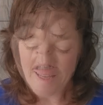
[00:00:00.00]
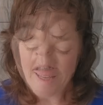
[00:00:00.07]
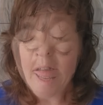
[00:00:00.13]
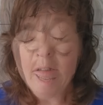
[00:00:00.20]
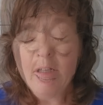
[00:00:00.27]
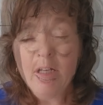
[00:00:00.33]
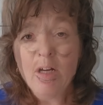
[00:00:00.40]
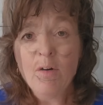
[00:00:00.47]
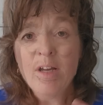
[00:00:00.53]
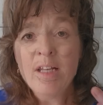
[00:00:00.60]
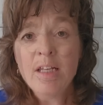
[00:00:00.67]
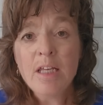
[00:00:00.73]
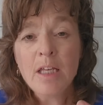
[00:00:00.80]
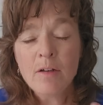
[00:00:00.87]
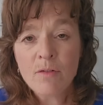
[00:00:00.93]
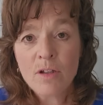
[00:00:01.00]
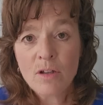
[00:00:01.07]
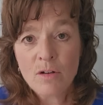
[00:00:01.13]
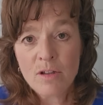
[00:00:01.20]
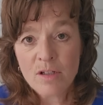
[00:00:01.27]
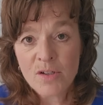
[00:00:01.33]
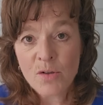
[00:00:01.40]
And even
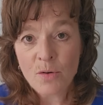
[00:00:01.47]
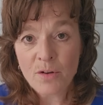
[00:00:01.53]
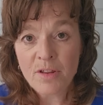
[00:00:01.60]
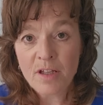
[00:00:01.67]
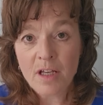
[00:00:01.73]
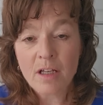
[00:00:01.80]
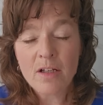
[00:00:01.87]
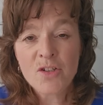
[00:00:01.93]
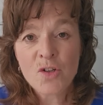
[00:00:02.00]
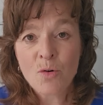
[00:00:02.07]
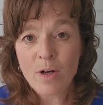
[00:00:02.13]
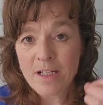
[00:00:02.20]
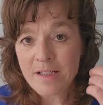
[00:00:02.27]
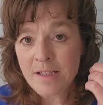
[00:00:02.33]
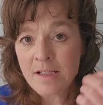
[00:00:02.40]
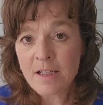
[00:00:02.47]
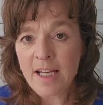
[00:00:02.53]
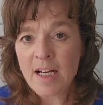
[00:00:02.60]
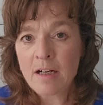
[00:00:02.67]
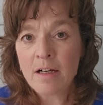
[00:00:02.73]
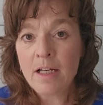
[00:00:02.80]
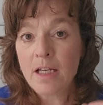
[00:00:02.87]
though this whole thing is quite
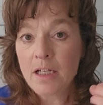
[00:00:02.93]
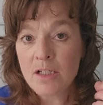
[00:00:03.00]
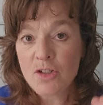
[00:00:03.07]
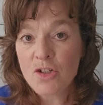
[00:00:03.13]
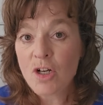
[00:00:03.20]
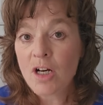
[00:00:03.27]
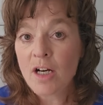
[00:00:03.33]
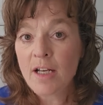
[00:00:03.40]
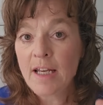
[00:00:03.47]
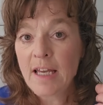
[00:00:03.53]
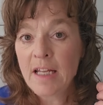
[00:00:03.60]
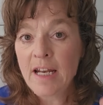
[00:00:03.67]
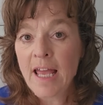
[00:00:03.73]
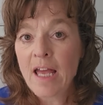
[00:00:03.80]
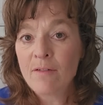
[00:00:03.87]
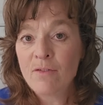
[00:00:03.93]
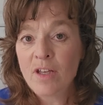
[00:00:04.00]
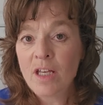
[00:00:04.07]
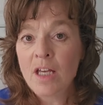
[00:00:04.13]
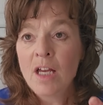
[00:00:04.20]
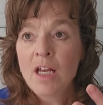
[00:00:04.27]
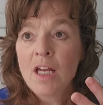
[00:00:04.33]
scary and dark and
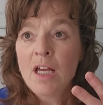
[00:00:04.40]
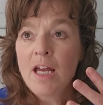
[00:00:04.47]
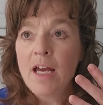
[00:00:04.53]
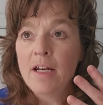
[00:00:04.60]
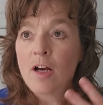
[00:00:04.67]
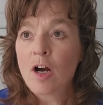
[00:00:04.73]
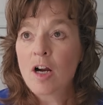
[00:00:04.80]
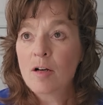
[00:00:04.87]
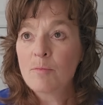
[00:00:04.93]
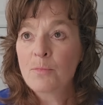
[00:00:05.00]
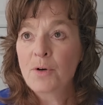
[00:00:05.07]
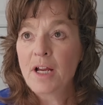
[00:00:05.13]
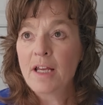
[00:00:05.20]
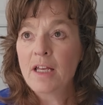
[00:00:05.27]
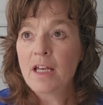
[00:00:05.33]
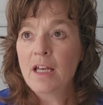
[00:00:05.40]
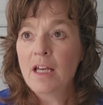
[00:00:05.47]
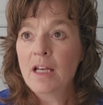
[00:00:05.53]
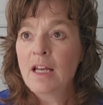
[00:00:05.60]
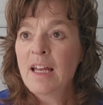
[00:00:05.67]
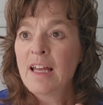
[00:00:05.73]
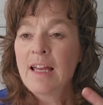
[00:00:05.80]
heavy and
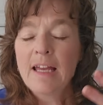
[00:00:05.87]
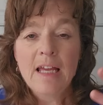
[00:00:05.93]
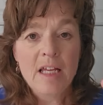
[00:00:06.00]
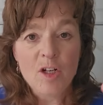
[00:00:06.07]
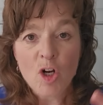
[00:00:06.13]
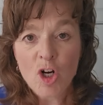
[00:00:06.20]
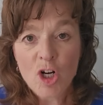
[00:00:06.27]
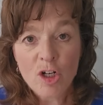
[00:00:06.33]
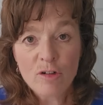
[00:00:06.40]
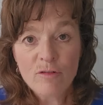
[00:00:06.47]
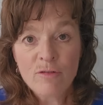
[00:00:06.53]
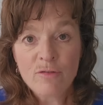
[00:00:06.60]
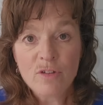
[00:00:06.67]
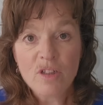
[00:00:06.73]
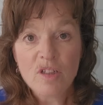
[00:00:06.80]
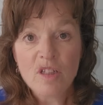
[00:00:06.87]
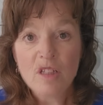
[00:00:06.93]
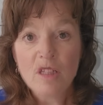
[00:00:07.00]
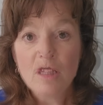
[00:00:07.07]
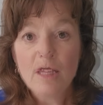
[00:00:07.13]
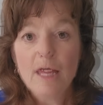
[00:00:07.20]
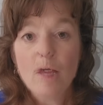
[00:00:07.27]
heartbreaking and
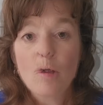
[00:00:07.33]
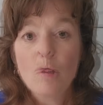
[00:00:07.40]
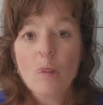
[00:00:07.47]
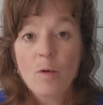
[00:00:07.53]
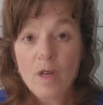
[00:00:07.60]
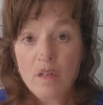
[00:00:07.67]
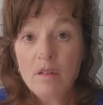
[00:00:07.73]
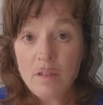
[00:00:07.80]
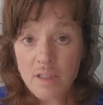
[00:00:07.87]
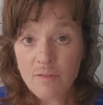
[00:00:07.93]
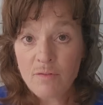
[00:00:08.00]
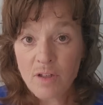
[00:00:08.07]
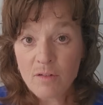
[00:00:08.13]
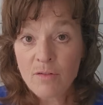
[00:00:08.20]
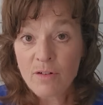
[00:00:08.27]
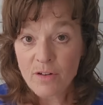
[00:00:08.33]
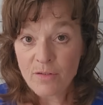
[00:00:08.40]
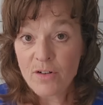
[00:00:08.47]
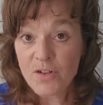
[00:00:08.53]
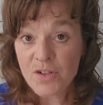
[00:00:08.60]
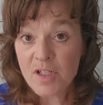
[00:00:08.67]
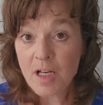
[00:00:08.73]
hurtful, like we're living for the
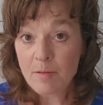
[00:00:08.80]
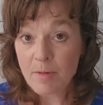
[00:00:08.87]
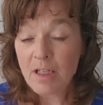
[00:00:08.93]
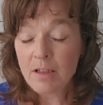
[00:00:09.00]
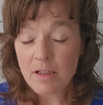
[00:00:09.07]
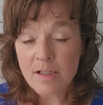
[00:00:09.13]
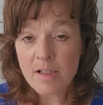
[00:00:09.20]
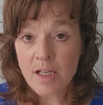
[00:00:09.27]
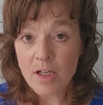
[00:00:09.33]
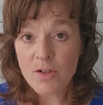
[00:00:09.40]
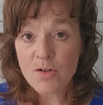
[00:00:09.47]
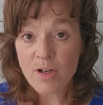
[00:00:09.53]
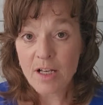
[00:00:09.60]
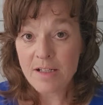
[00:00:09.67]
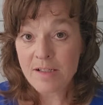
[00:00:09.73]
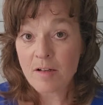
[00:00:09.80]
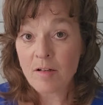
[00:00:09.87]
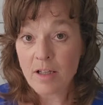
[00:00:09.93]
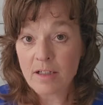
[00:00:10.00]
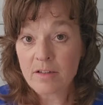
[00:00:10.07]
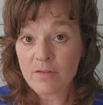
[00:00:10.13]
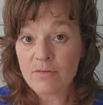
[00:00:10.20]
first time in this country as a
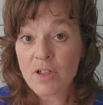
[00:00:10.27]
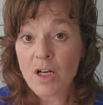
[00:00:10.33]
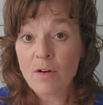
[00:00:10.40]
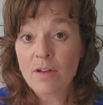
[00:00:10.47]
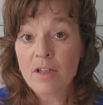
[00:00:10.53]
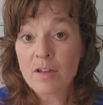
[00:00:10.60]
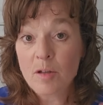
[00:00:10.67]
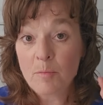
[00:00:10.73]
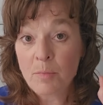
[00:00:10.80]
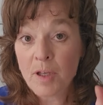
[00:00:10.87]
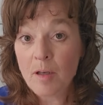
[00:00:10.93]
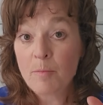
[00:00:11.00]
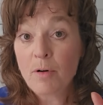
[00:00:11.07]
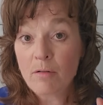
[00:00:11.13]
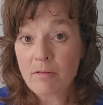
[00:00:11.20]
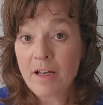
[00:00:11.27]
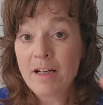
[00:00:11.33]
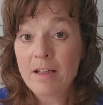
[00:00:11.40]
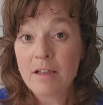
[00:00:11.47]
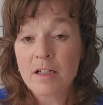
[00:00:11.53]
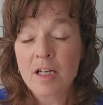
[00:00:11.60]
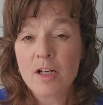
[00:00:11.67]
collective knowing that the people
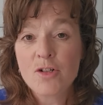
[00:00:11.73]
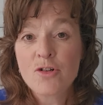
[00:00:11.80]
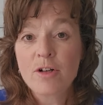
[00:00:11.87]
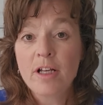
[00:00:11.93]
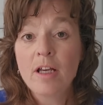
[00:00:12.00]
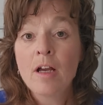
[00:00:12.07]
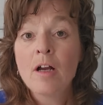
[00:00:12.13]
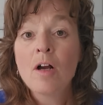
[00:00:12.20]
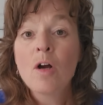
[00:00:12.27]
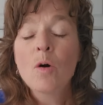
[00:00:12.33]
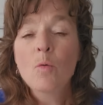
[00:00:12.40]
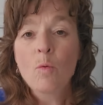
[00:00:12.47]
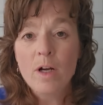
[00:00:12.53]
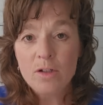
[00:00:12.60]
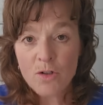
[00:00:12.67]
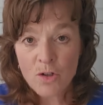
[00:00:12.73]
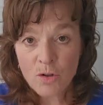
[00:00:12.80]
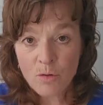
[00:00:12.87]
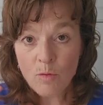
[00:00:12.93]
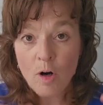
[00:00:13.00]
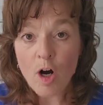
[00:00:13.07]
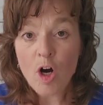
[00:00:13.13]
running the country want
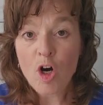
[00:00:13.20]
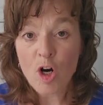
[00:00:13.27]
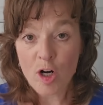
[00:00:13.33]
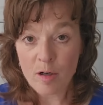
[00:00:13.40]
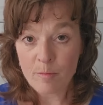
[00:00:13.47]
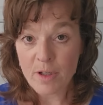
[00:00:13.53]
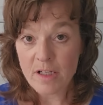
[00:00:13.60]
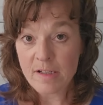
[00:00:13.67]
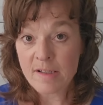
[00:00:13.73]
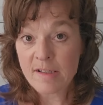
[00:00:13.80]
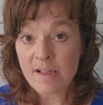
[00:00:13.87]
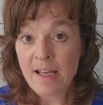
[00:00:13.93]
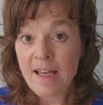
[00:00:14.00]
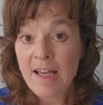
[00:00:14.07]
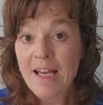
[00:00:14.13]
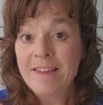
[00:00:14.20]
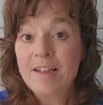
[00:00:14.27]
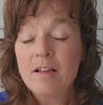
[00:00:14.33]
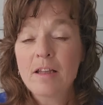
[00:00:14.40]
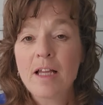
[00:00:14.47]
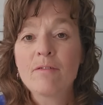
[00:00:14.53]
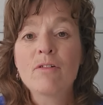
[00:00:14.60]
to harm us at the
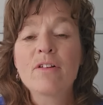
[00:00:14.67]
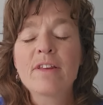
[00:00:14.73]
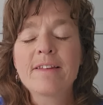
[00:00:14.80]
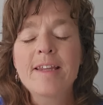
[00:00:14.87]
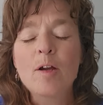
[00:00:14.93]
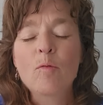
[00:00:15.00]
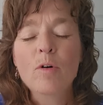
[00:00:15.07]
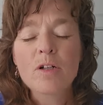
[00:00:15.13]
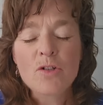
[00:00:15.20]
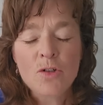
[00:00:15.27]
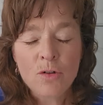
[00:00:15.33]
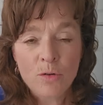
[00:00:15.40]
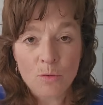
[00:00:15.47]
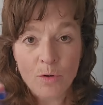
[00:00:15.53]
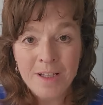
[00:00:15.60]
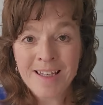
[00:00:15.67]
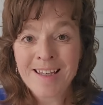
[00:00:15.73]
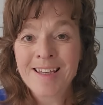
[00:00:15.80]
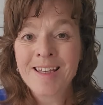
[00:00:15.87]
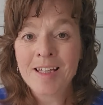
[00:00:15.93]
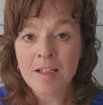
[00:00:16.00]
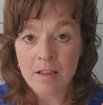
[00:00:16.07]
level that they want to
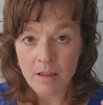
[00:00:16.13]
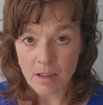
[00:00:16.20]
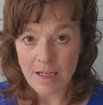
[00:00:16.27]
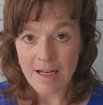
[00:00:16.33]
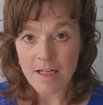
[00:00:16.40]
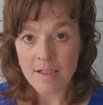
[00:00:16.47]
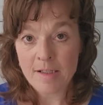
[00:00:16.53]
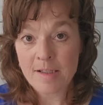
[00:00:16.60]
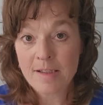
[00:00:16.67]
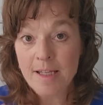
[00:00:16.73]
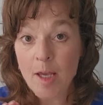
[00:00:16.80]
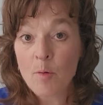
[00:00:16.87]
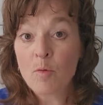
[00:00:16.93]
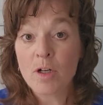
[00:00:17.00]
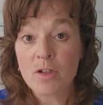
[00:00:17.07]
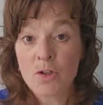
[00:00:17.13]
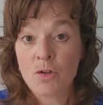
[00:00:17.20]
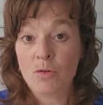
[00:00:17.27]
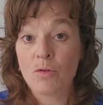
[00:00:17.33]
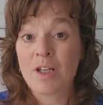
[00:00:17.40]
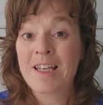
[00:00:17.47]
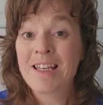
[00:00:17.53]
kill us. They want
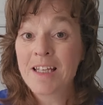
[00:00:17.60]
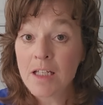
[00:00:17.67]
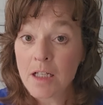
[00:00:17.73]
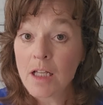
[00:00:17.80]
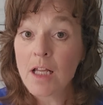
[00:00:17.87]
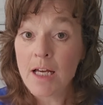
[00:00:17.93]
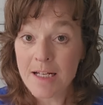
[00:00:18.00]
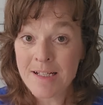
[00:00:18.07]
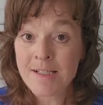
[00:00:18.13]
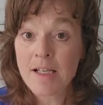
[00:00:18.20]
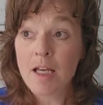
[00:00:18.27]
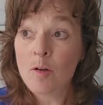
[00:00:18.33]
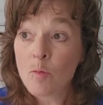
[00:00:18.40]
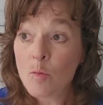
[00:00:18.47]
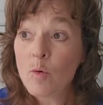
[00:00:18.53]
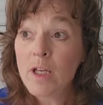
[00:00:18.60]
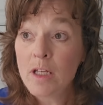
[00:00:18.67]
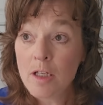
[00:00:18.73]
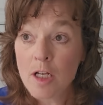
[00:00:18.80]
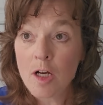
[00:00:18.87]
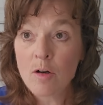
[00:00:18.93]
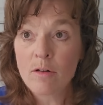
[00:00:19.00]
to kill us, and
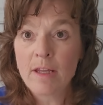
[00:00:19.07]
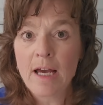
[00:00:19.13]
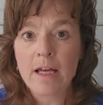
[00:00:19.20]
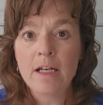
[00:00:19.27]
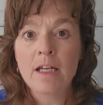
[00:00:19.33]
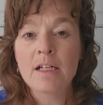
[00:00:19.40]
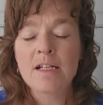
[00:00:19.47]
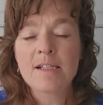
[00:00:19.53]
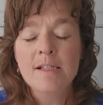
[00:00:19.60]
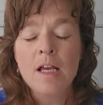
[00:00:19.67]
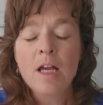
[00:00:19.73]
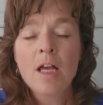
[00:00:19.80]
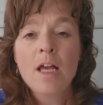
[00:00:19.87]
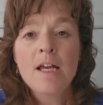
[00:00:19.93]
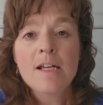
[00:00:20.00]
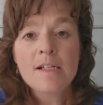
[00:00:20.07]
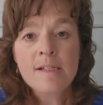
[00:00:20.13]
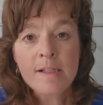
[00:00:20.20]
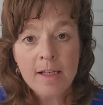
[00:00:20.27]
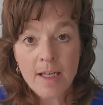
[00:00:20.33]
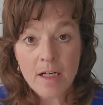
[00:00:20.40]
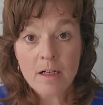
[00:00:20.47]
we know that, and it's
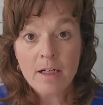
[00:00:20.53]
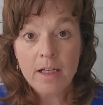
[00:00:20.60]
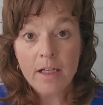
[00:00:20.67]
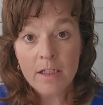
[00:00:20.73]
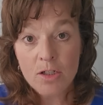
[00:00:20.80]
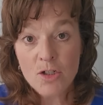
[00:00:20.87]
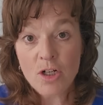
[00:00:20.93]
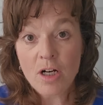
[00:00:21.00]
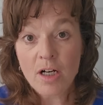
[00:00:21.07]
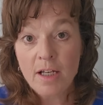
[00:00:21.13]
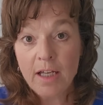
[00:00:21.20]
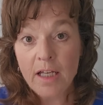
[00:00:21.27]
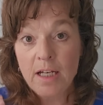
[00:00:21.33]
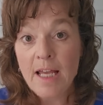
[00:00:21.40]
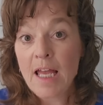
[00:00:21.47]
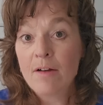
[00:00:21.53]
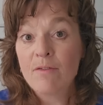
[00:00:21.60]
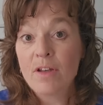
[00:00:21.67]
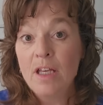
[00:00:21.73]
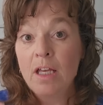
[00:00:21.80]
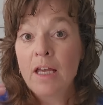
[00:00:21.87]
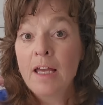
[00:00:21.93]
scary and dark and
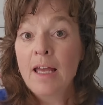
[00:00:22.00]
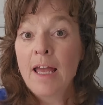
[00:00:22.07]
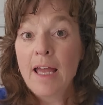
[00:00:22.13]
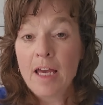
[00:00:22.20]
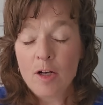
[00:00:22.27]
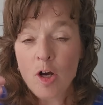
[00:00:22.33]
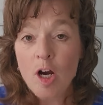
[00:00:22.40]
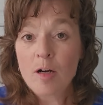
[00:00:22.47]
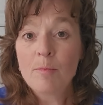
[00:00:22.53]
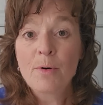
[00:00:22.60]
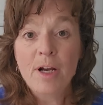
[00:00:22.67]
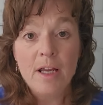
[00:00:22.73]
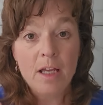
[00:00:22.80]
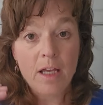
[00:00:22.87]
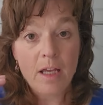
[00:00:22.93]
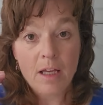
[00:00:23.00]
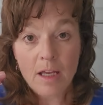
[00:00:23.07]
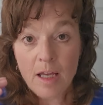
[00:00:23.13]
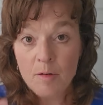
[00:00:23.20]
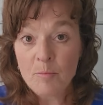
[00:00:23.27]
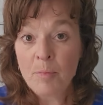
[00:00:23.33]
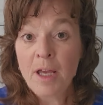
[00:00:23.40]
heavy and heartbreaking
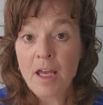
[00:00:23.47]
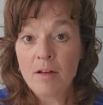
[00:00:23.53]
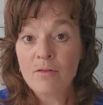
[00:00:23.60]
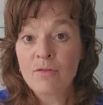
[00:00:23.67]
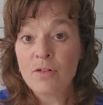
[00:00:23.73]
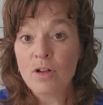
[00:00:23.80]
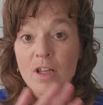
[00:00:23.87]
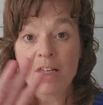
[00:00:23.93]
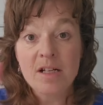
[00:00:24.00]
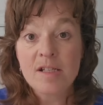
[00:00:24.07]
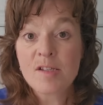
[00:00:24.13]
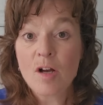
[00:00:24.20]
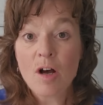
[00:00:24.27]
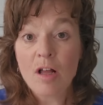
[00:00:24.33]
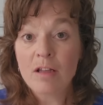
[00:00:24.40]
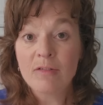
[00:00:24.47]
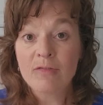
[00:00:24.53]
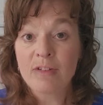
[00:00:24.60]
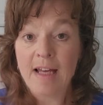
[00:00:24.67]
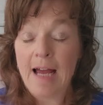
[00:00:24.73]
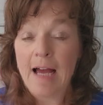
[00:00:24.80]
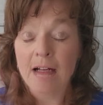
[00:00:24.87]
and painful, and it's all
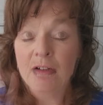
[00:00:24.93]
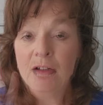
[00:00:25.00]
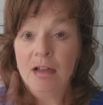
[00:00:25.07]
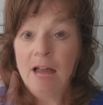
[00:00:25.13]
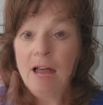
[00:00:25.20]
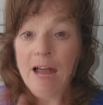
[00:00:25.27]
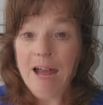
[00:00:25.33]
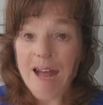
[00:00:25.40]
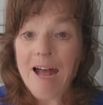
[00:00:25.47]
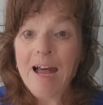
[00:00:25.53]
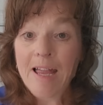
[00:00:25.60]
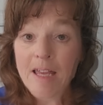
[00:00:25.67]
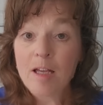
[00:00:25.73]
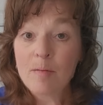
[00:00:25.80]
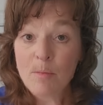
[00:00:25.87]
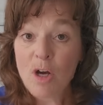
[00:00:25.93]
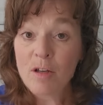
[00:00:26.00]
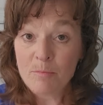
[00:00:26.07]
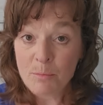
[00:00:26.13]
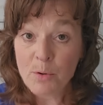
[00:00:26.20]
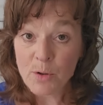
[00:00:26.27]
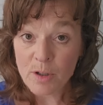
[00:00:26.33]
of that. I am
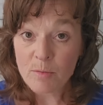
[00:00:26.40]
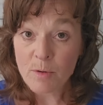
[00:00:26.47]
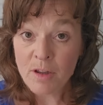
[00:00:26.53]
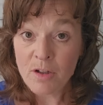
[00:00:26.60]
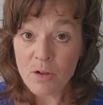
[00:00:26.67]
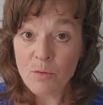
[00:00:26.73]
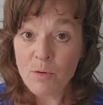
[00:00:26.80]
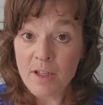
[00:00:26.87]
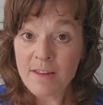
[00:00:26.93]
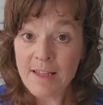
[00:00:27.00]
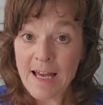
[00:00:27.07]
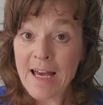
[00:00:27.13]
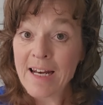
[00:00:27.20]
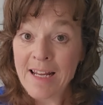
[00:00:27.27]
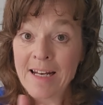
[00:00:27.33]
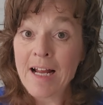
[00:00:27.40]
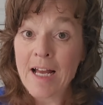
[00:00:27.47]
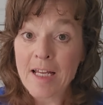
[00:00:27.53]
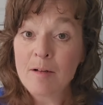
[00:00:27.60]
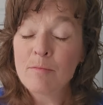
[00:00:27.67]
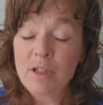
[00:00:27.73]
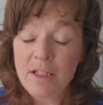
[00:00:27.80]
on board with you with that, and
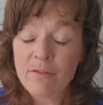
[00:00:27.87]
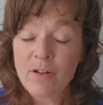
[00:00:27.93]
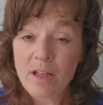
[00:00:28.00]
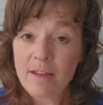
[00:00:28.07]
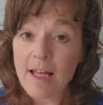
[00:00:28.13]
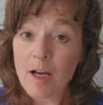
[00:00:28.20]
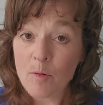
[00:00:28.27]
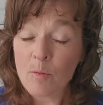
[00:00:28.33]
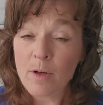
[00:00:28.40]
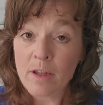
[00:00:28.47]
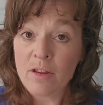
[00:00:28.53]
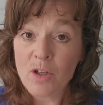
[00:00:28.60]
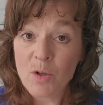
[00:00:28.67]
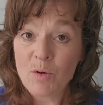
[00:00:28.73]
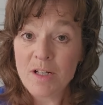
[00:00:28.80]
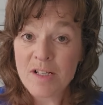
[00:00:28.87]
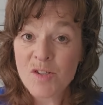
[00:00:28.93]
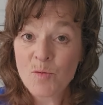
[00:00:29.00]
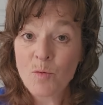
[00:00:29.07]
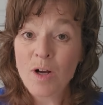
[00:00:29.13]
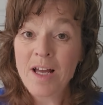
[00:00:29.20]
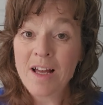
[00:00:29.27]
I am living that with you
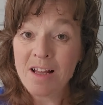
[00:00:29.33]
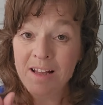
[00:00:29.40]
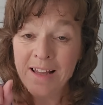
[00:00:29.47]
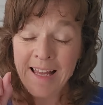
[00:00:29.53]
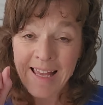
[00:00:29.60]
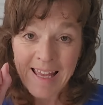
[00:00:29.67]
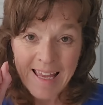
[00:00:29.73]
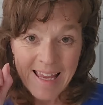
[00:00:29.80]
as well.